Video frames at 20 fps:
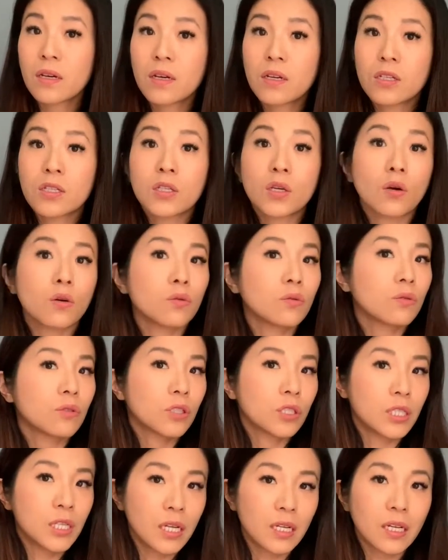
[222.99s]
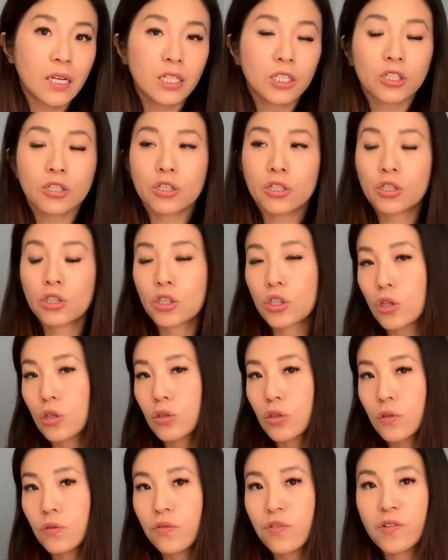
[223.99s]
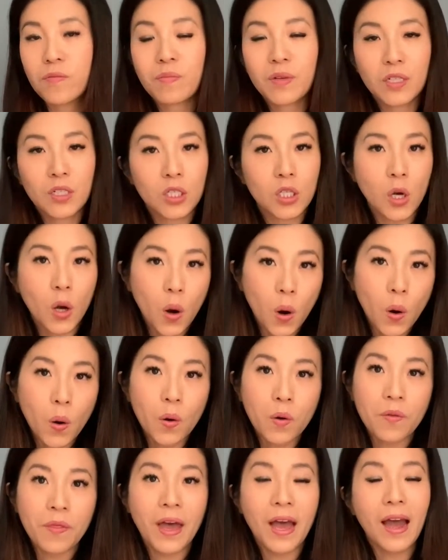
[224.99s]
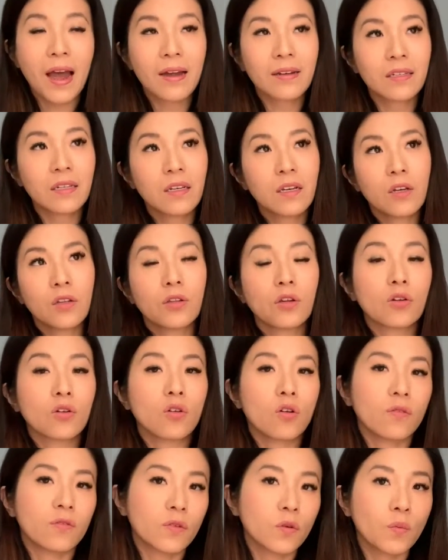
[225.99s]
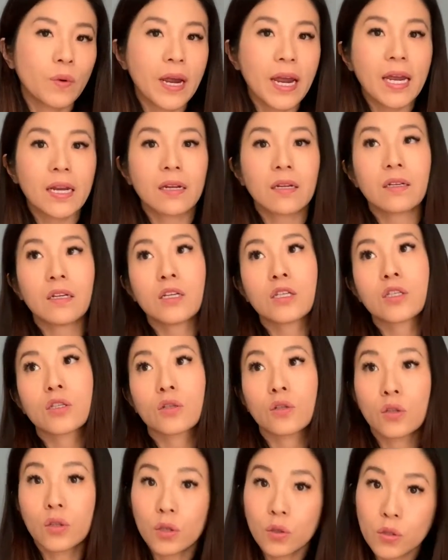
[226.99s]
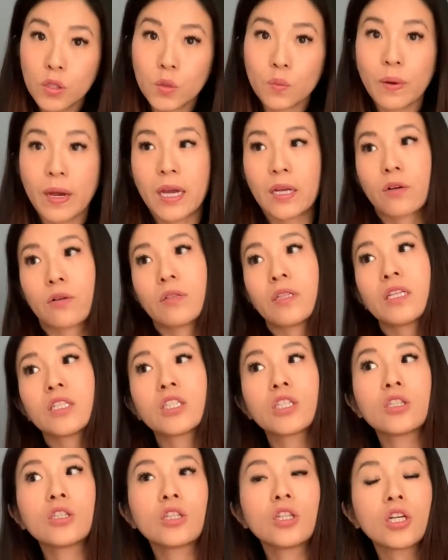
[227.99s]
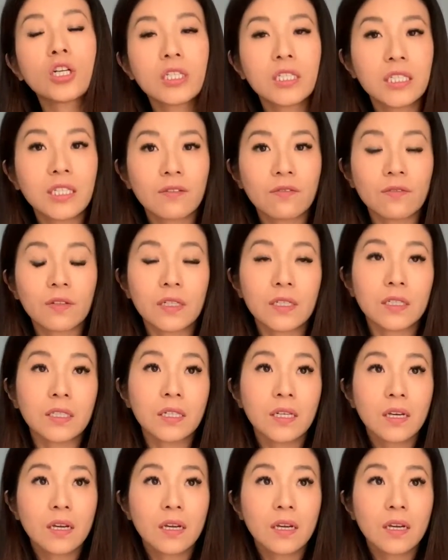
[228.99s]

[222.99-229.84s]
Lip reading: So teenagers and children who have been told that they're overweight and needs to lose weight or need to look different,